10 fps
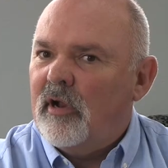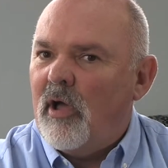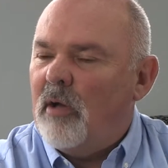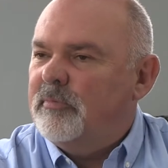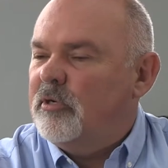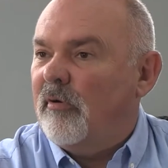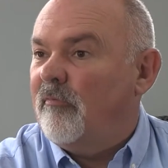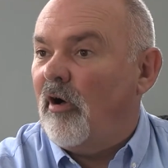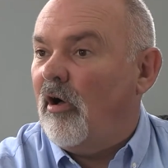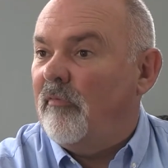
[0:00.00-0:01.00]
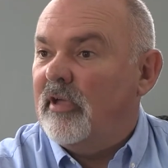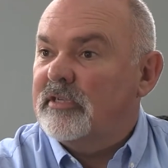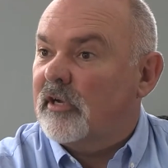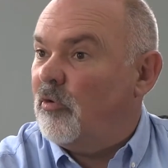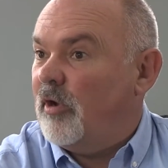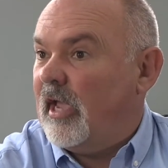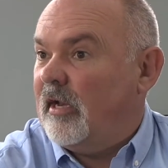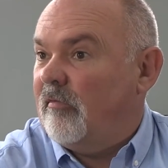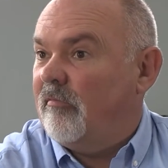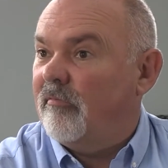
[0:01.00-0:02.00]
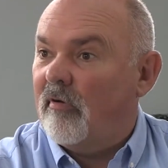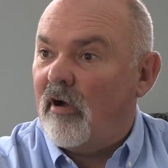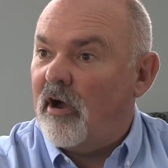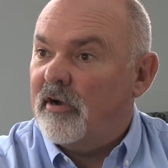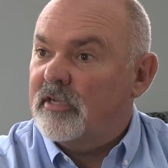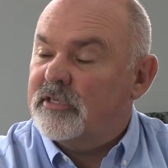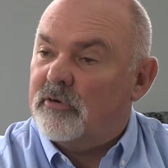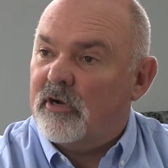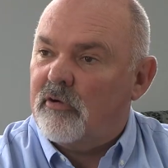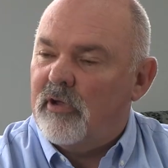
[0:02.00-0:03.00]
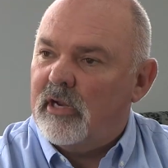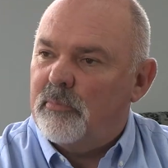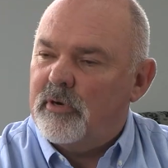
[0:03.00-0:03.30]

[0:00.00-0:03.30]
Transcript: helped you evolve as a creative artist or a creative